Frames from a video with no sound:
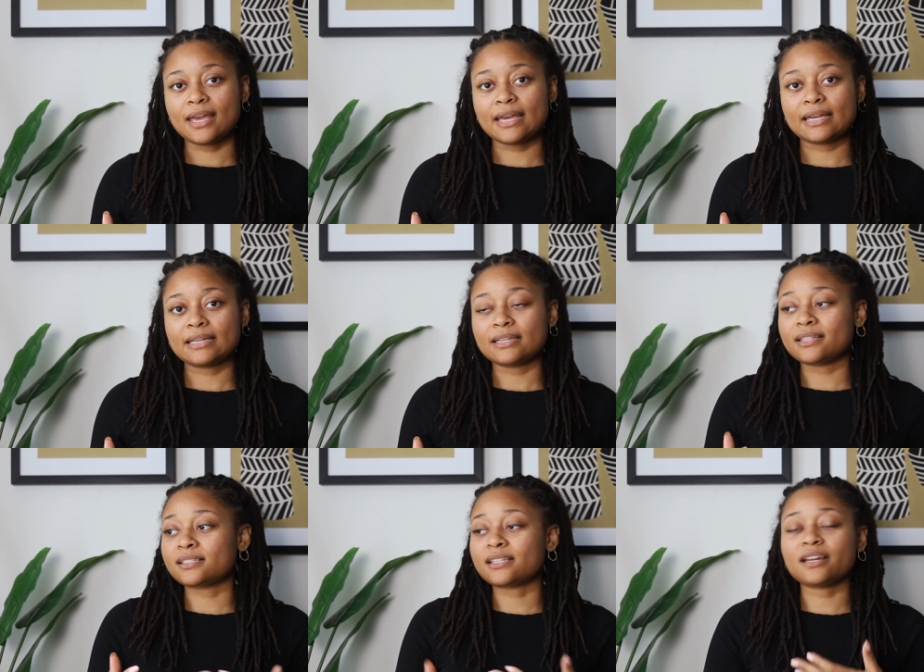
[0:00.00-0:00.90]
And
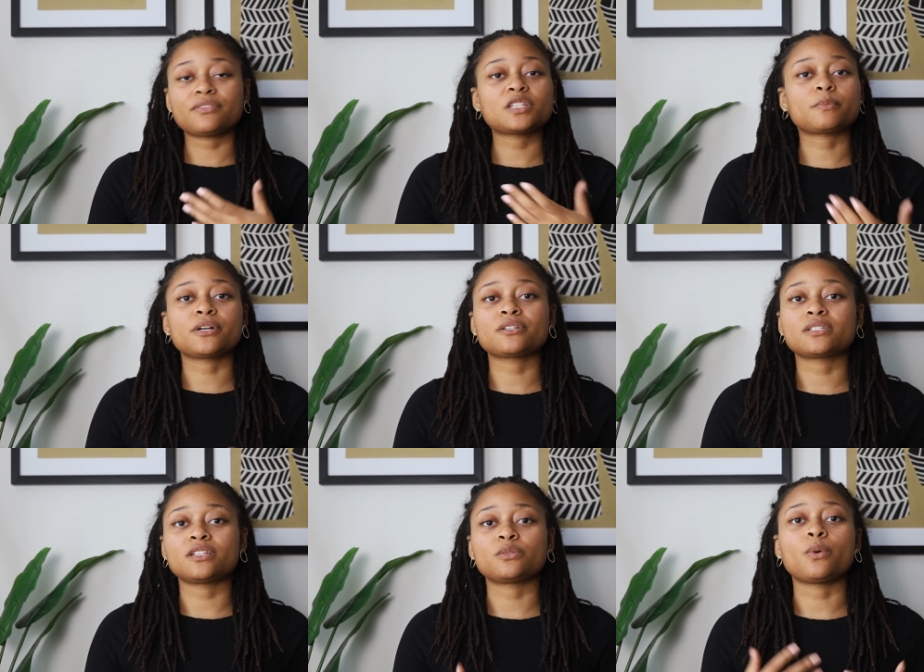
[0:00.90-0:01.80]
instead of this
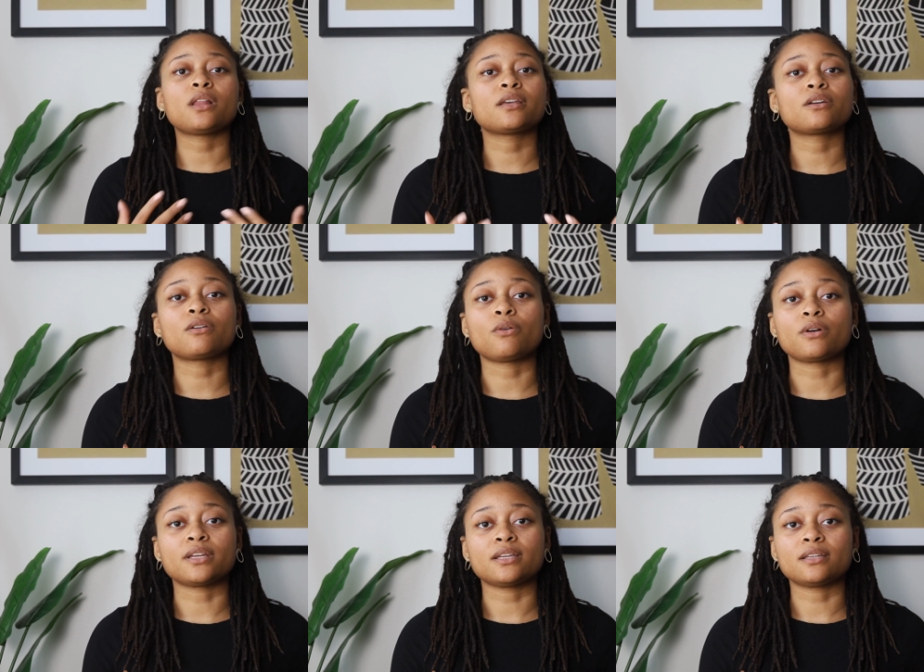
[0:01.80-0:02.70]
person dwelling
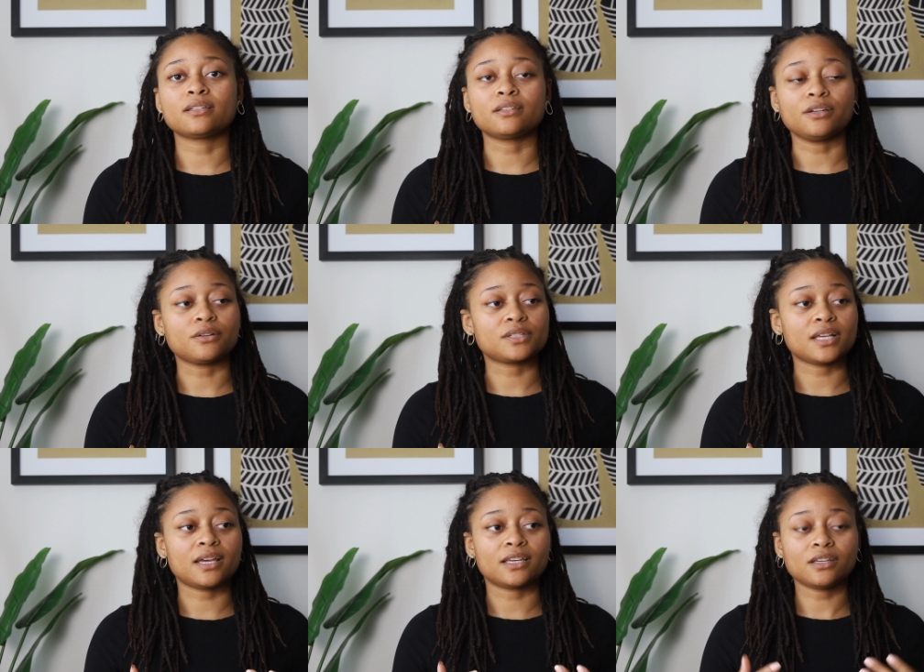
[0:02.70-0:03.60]
on it,
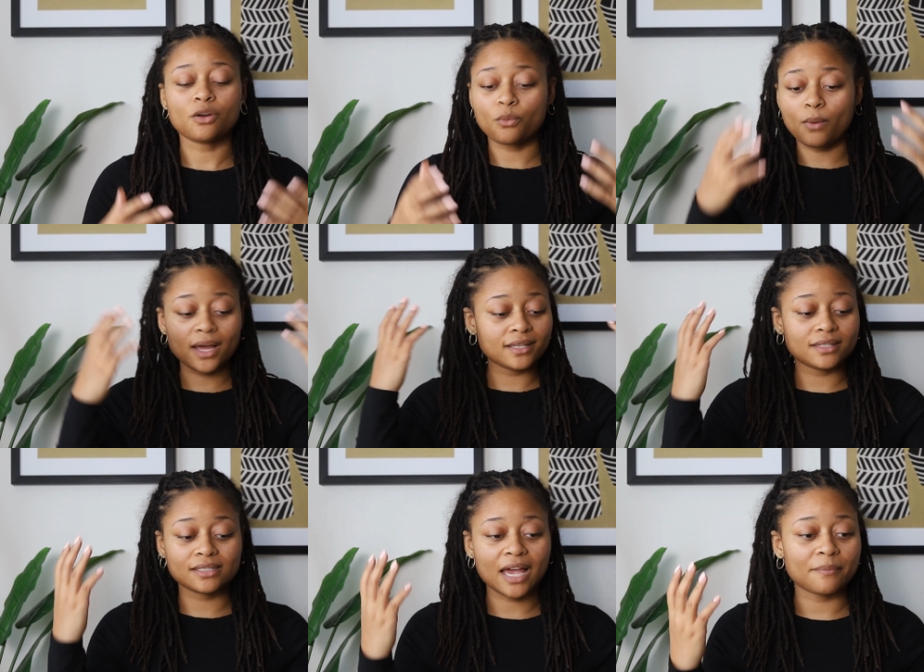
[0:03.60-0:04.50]
saying, why did
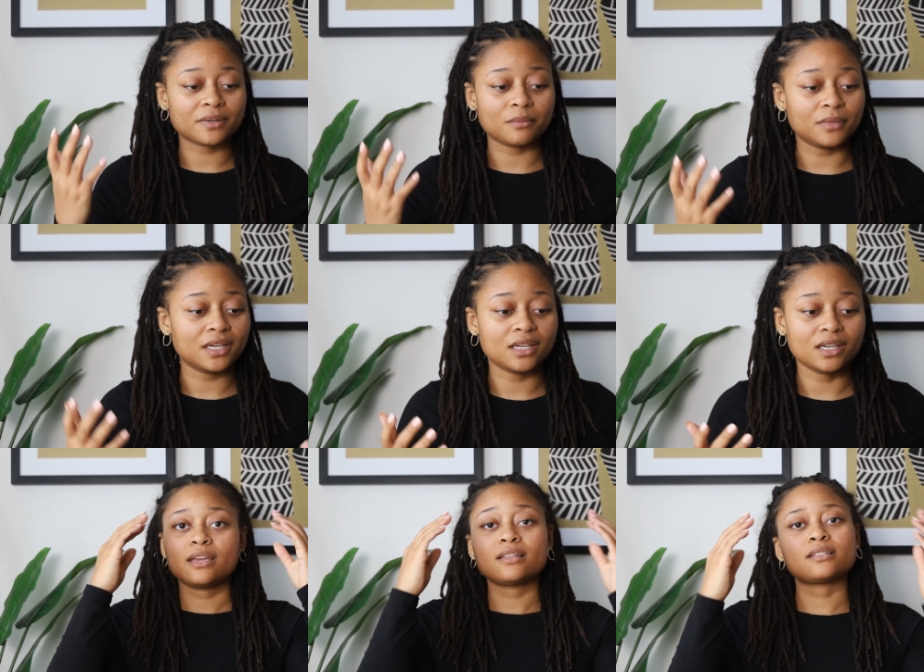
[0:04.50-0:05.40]
this happen to
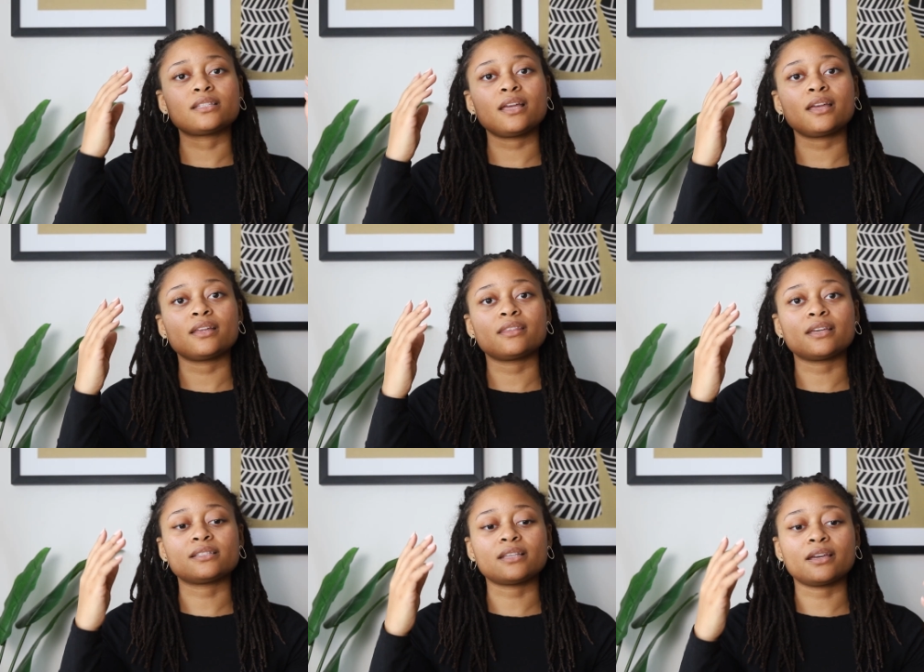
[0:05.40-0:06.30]
me? Instead,
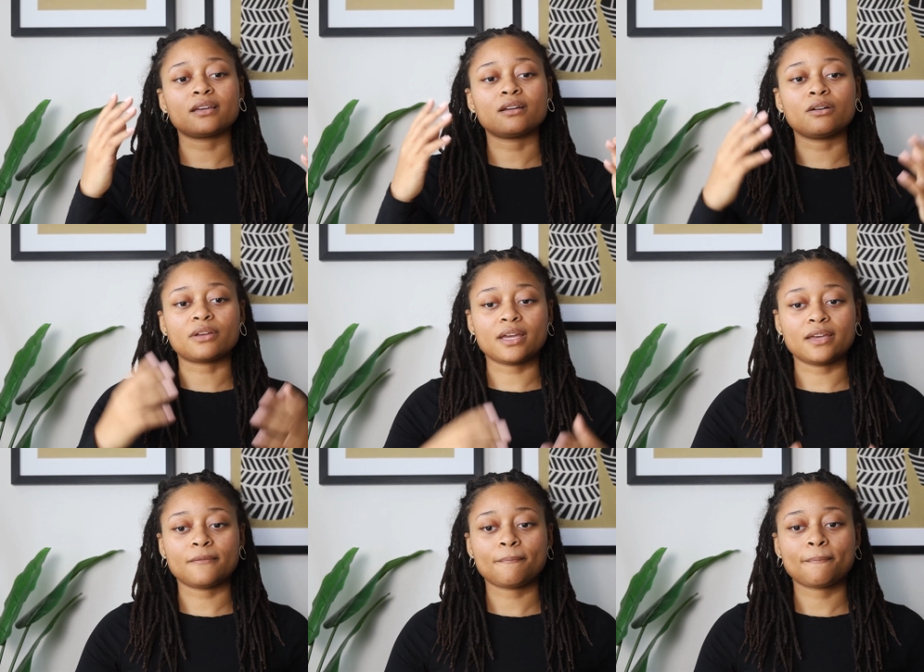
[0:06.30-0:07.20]
they say,
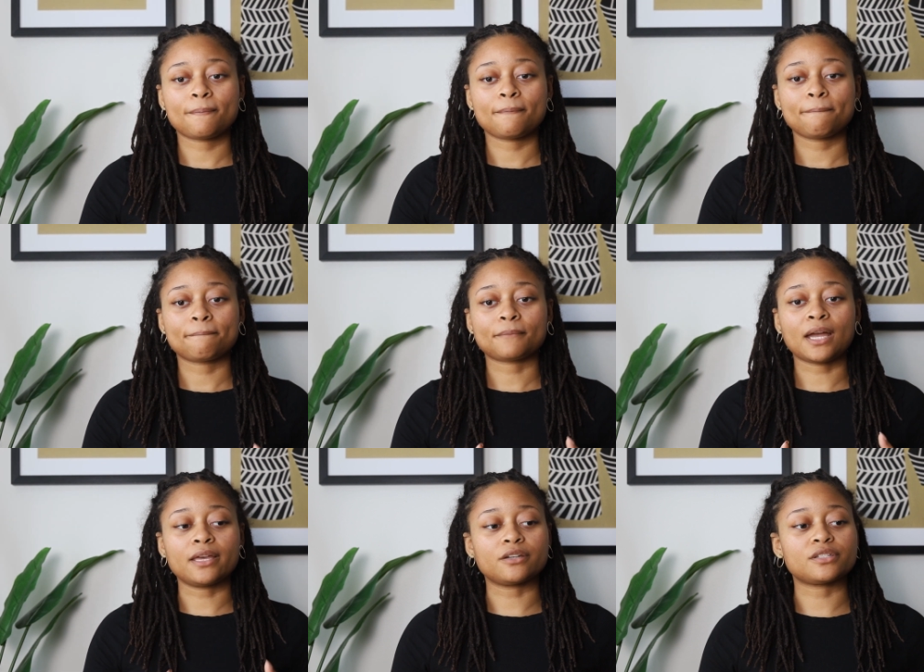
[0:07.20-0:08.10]
okay,
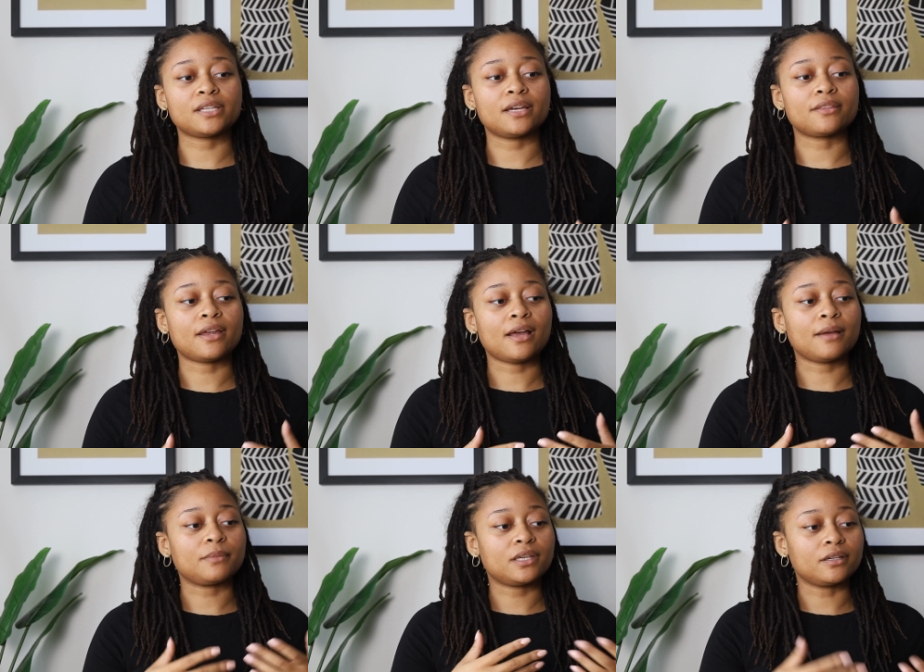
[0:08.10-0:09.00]
I understand that
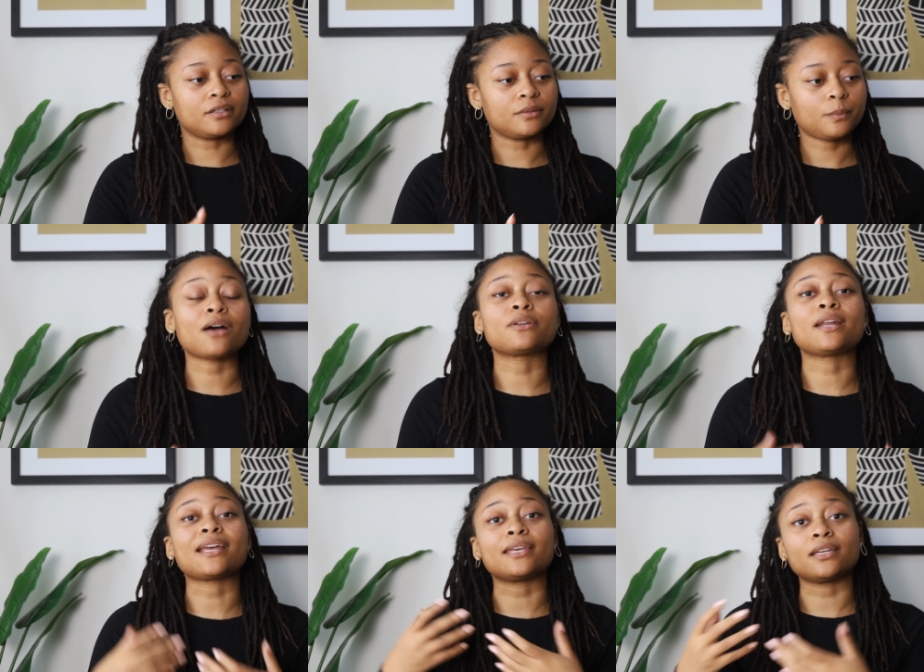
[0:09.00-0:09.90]
I'm here. How
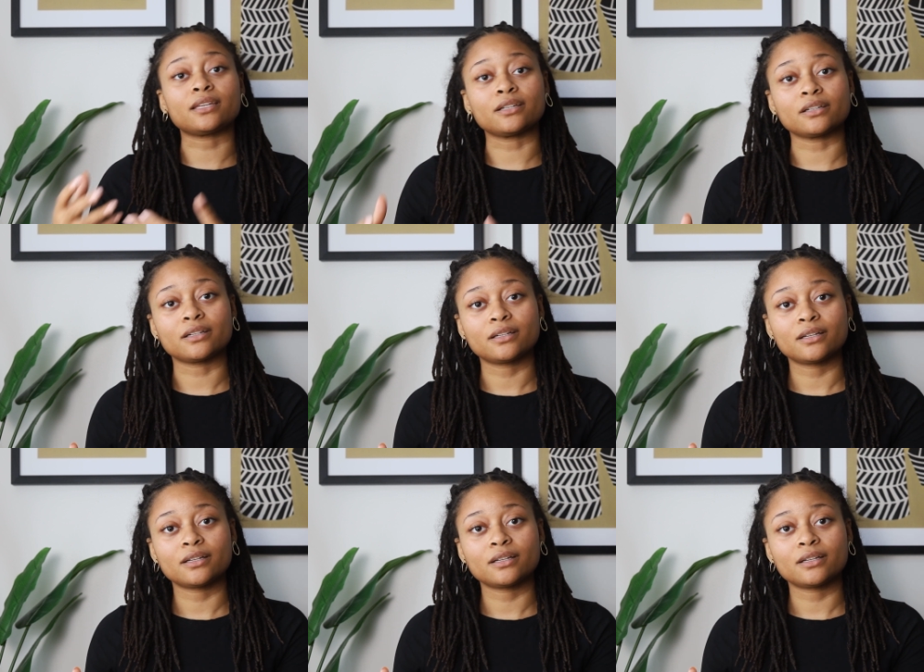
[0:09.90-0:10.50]
did I get here?